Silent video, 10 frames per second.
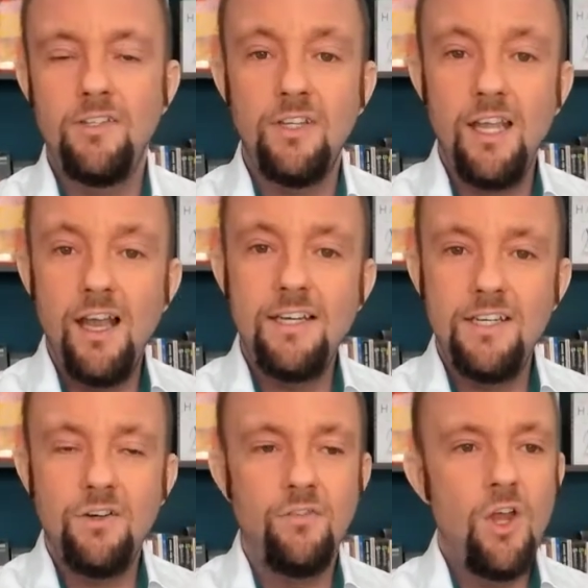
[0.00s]
So the
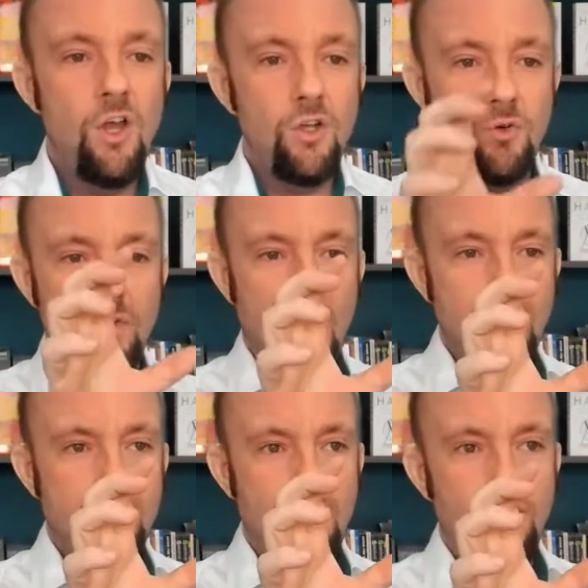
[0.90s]
idea of
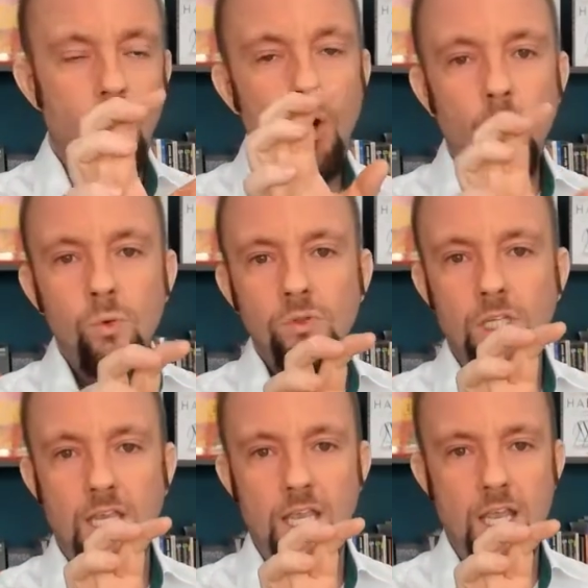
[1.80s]
creating not
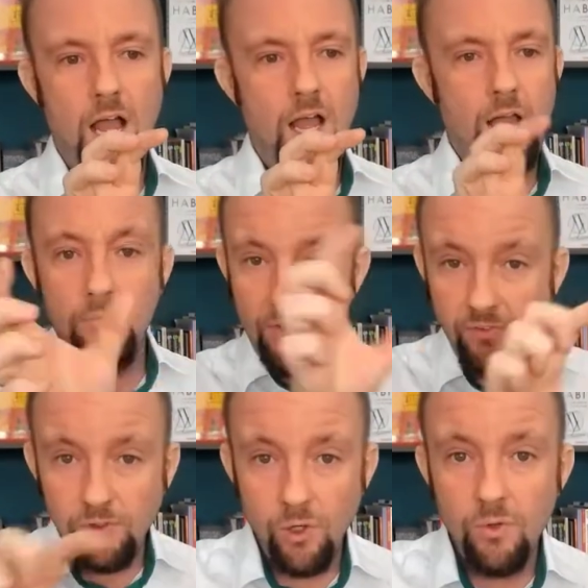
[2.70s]
only the
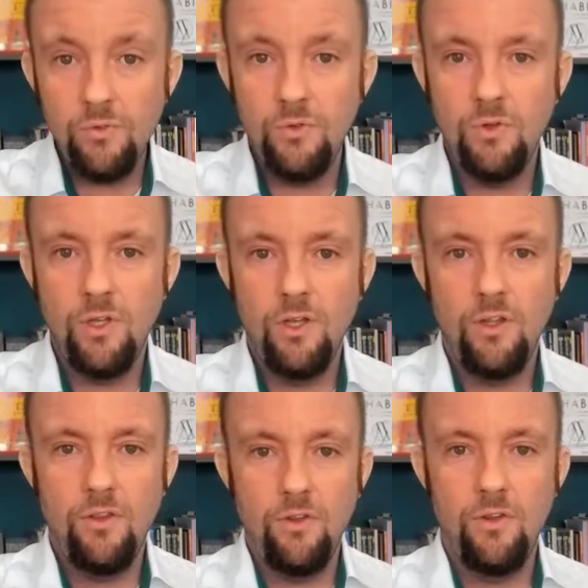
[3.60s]
flow through
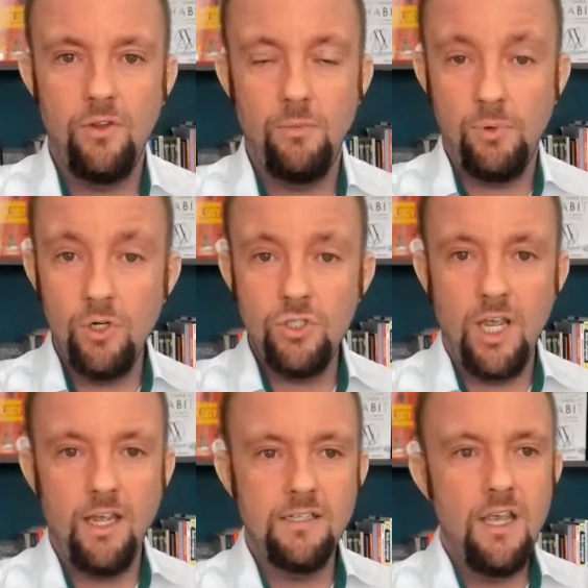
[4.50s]
the
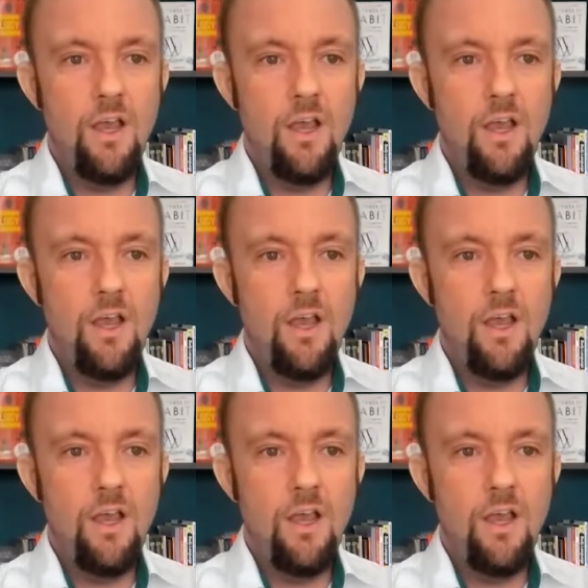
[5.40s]
project,